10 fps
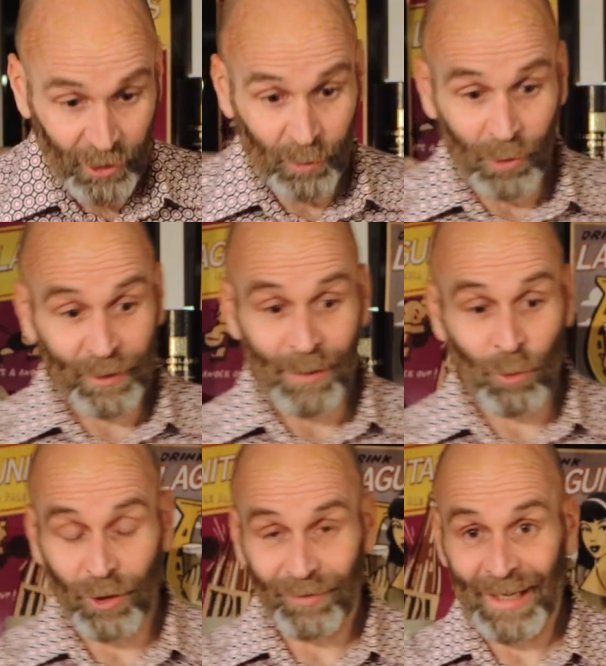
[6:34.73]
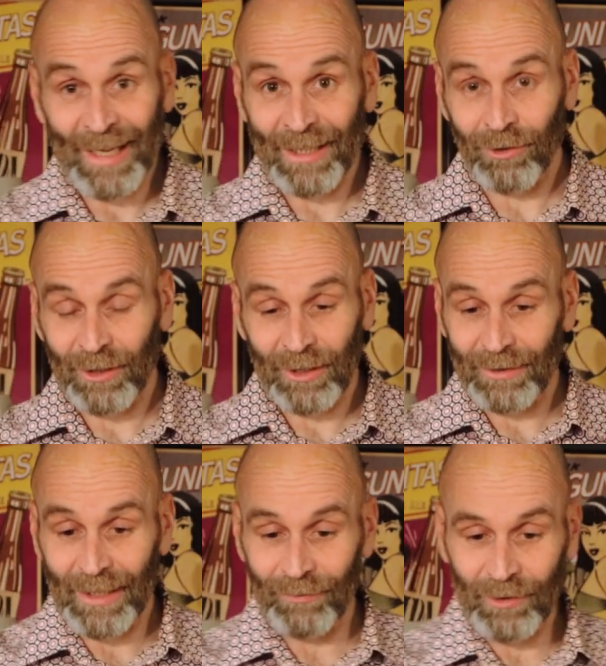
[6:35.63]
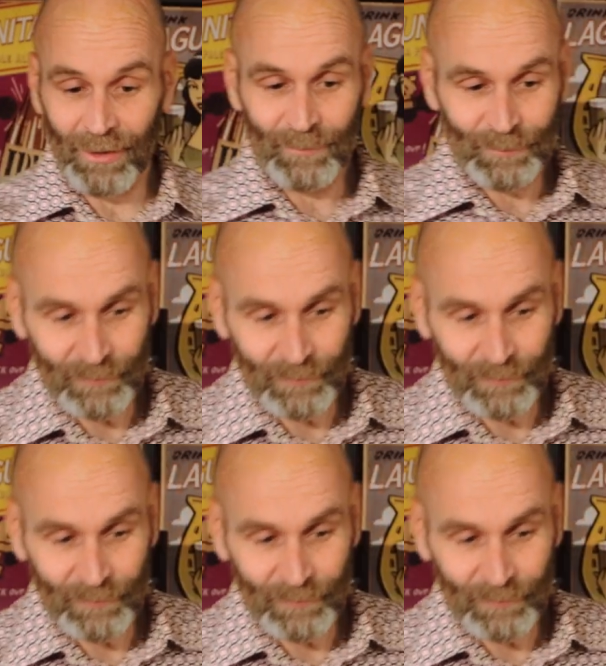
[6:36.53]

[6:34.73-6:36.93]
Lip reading: you will get more of a head on it, definitely.